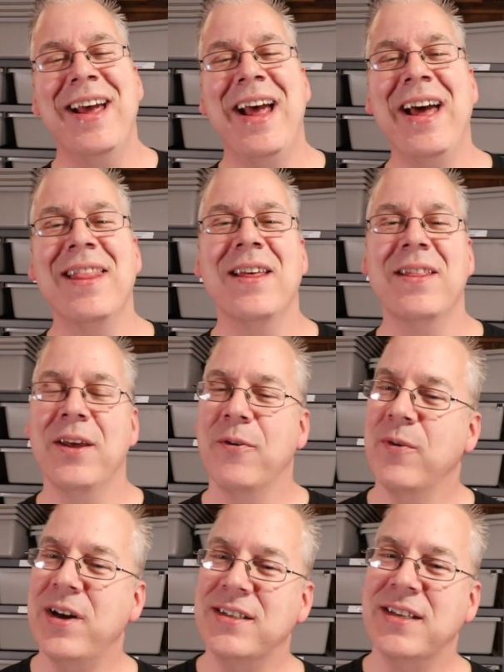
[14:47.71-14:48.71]
And the
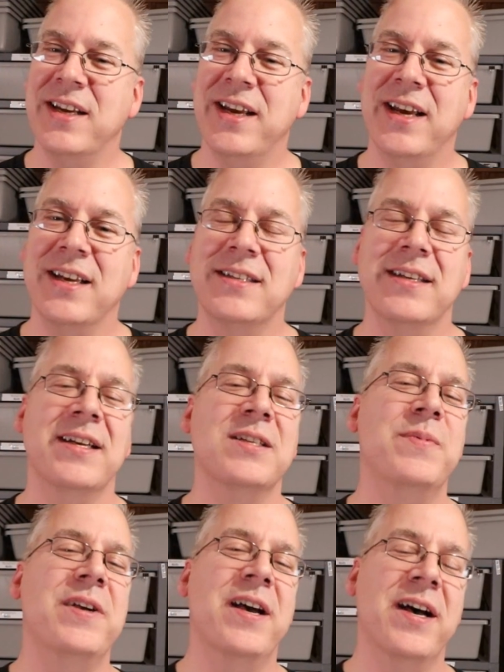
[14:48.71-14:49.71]
reason is
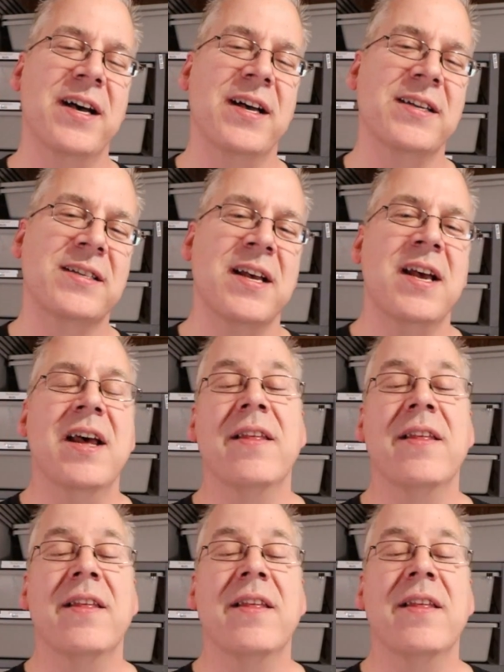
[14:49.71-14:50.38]
because